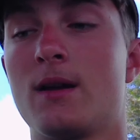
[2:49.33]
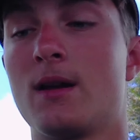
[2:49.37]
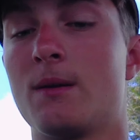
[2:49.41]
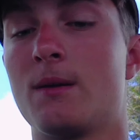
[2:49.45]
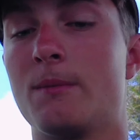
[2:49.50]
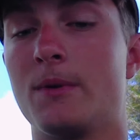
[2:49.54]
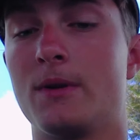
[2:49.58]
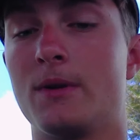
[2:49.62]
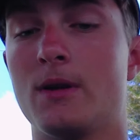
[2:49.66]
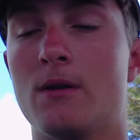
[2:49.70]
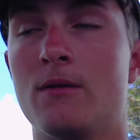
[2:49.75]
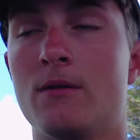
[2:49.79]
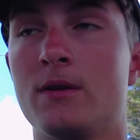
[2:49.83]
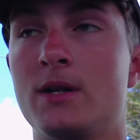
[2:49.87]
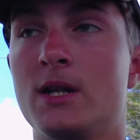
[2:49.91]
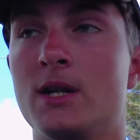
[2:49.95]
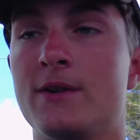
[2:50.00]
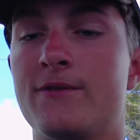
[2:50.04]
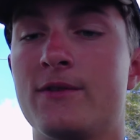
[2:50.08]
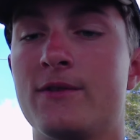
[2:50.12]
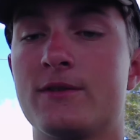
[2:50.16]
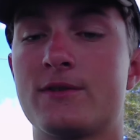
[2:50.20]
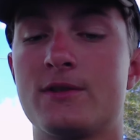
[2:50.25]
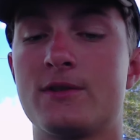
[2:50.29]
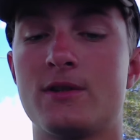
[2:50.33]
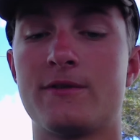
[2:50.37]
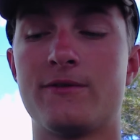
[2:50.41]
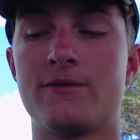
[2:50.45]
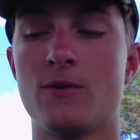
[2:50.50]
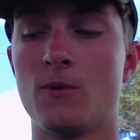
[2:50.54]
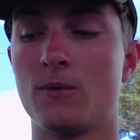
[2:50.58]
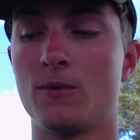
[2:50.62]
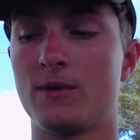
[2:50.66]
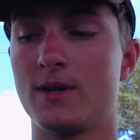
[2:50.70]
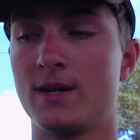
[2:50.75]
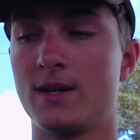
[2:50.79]
And the only difference in the
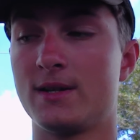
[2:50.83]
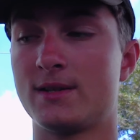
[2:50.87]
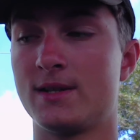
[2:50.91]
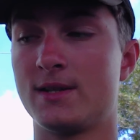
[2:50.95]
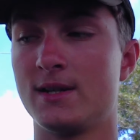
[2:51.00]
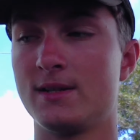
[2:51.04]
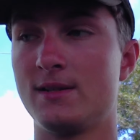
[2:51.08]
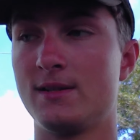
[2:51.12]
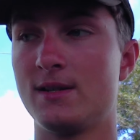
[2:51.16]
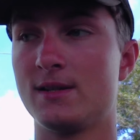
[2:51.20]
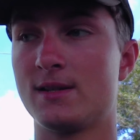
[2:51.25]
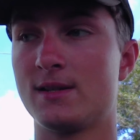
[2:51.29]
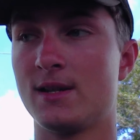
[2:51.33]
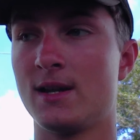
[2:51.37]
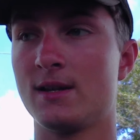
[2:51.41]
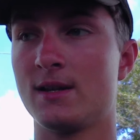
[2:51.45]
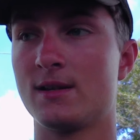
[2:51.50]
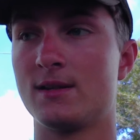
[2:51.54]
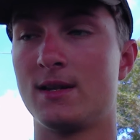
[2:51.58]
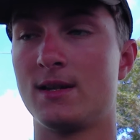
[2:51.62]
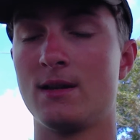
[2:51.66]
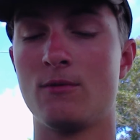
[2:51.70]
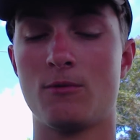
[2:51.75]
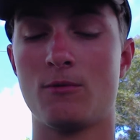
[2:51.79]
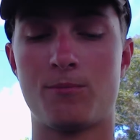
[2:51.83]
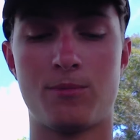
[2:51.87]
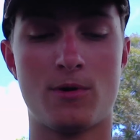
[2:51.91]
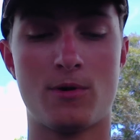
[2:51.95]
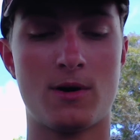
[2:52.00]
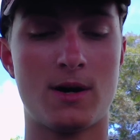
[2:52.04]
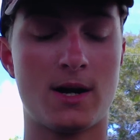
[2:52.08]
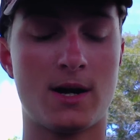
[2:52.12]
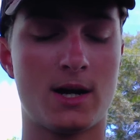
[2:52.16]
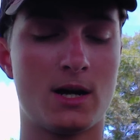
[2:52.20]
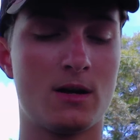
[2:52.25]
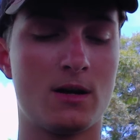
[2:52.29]
1466 is it would
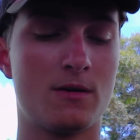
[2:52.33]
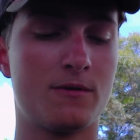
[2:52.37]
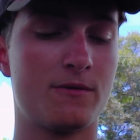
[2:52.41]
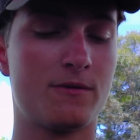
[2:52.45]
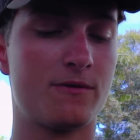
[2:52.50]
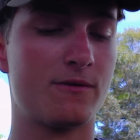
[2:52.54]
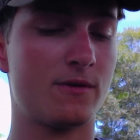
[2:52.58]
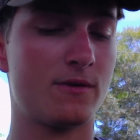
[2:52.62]
probably have